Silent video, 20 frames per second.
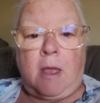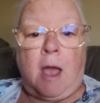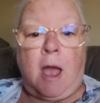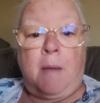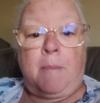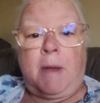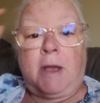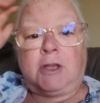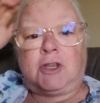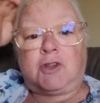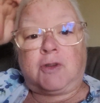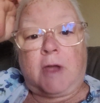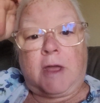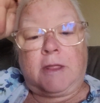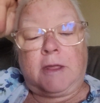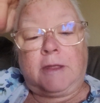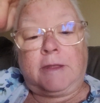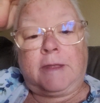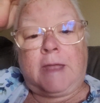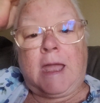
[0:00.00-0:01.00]
might try
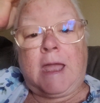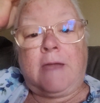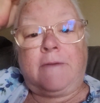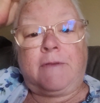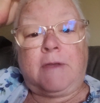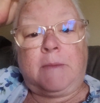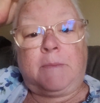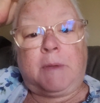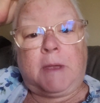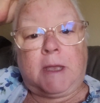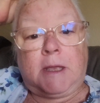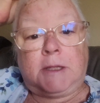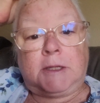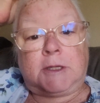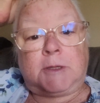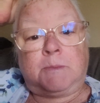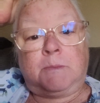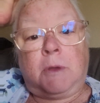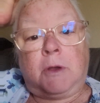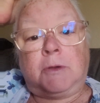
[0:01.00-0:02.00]
the navy
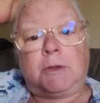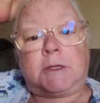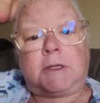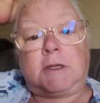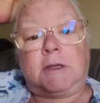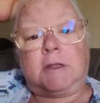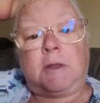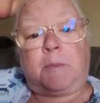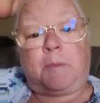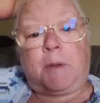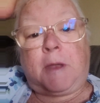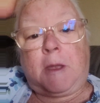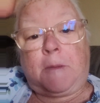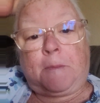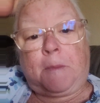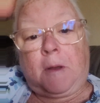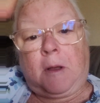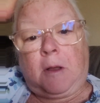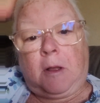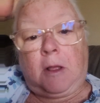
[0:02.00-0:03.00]
beans. Most of the
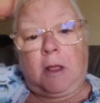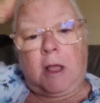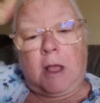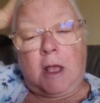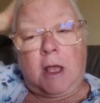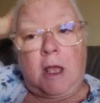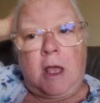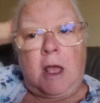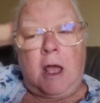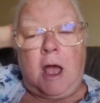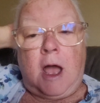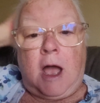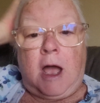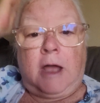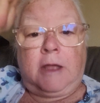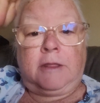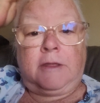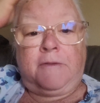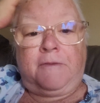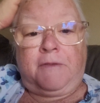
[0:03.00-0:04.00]
people
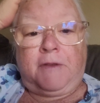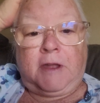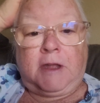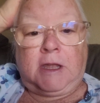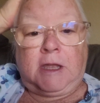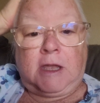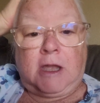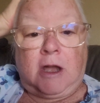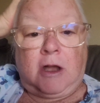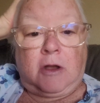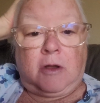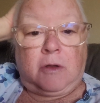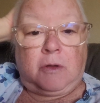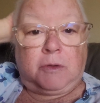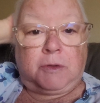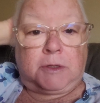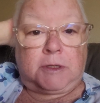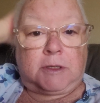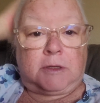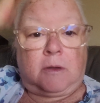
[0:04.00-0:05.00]
on the
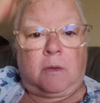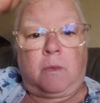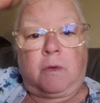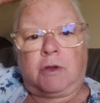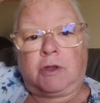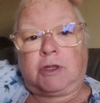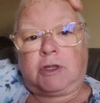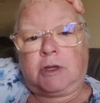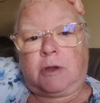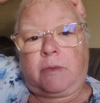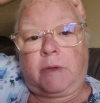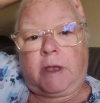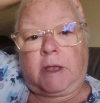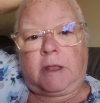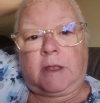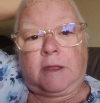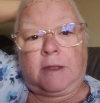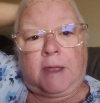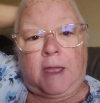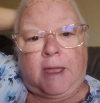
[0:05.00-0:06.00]
videos were doing
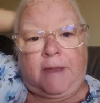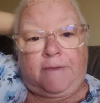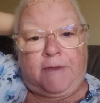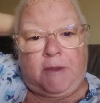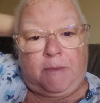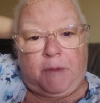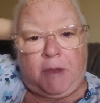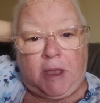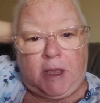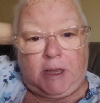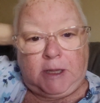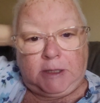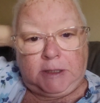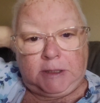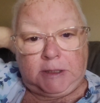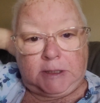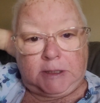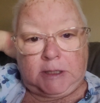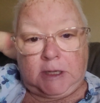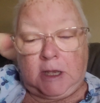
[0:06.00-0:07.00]
the navy
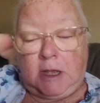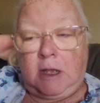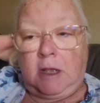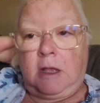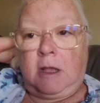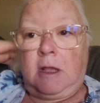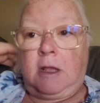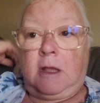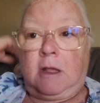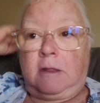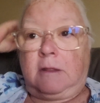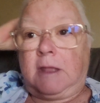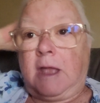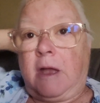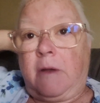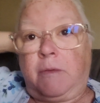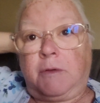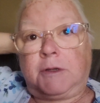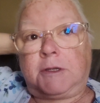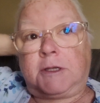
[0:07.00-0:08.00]
beans.
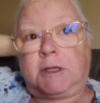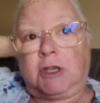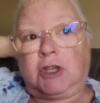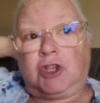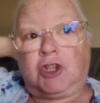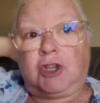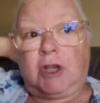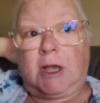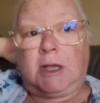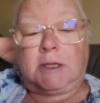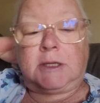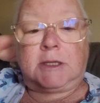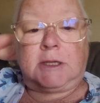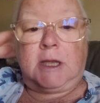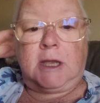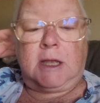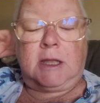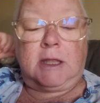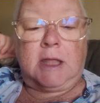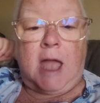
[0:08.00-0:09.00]
They were
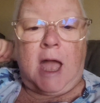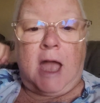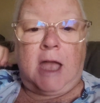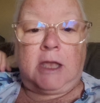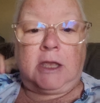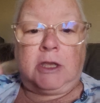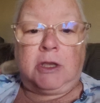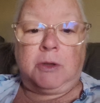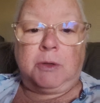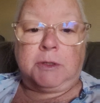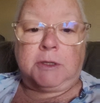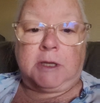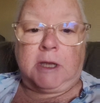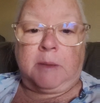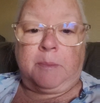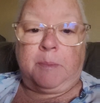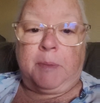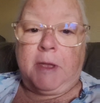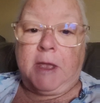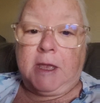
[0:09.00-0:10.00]
suggesting not
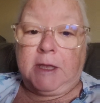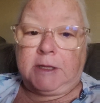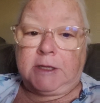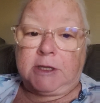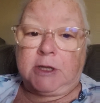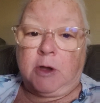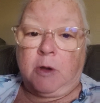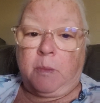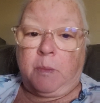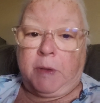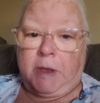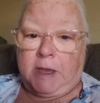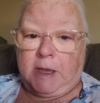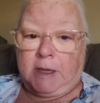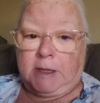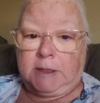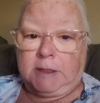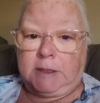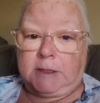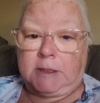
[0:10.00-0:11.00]
using pinto
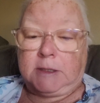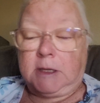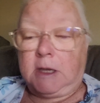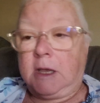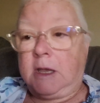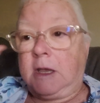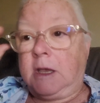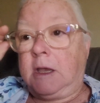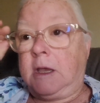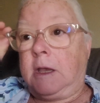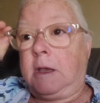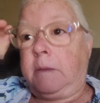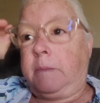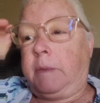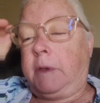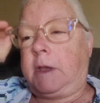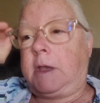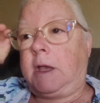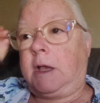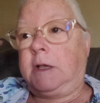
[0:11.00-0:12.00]
beans
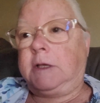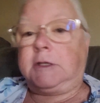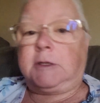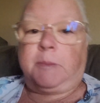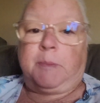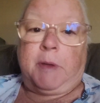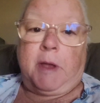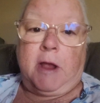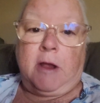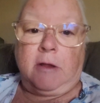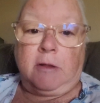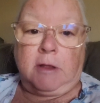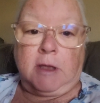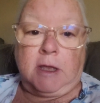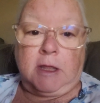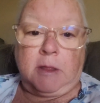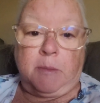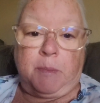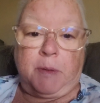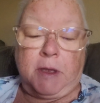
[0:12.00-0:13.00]
because
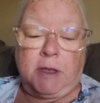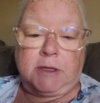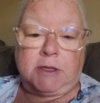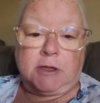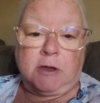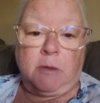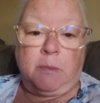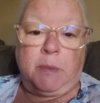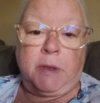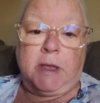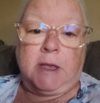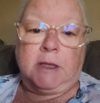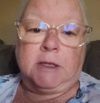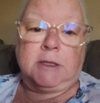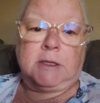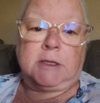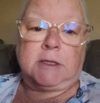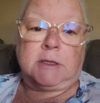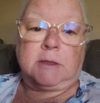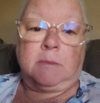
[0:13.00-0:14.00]
apparently the pinto
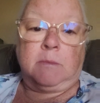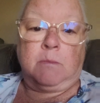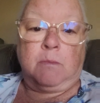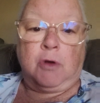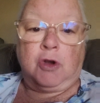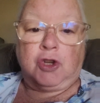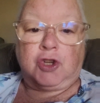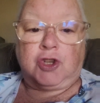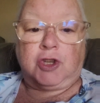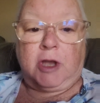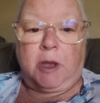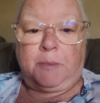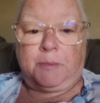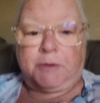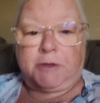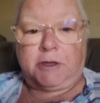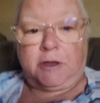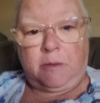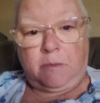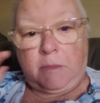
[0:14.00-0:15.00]
beans mush up
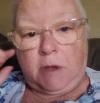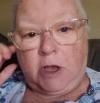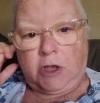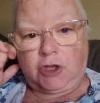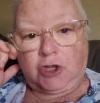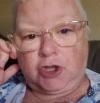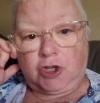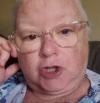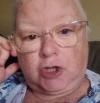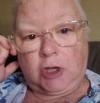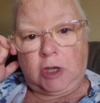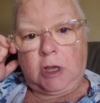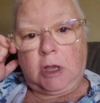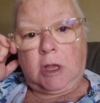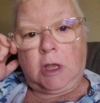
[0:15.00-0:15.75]
too much.